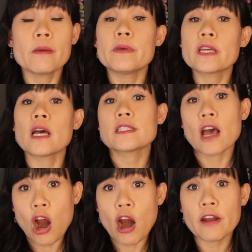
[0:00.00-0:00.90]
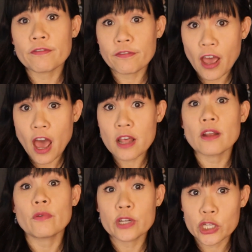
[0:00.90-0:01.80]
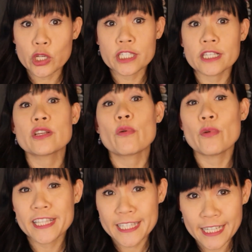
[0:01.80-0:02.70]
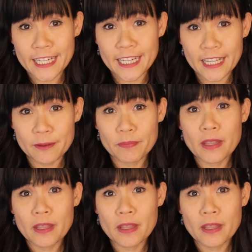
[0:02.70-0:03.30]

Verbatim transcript: because hard fat reduces rancidity.